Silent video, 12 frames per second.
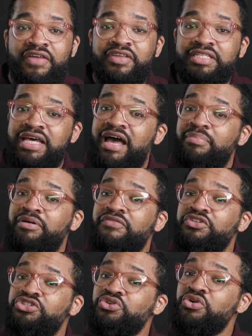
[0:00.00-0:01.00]
at the top
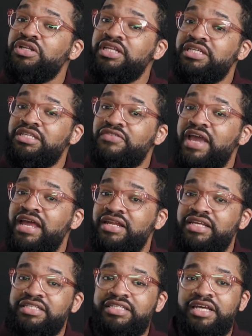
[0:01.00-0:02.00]
of a short list of
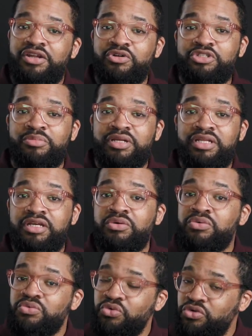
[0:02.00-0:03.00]
candidates and ultimately
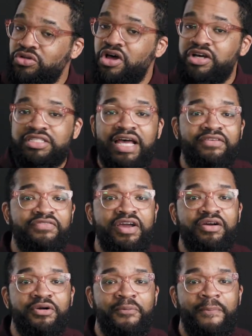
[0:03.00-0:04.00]
ruled alongside
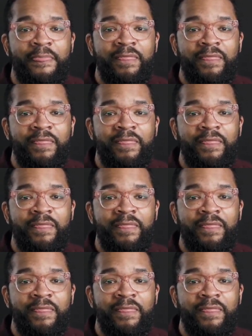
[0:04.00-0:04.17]
Pharaoh.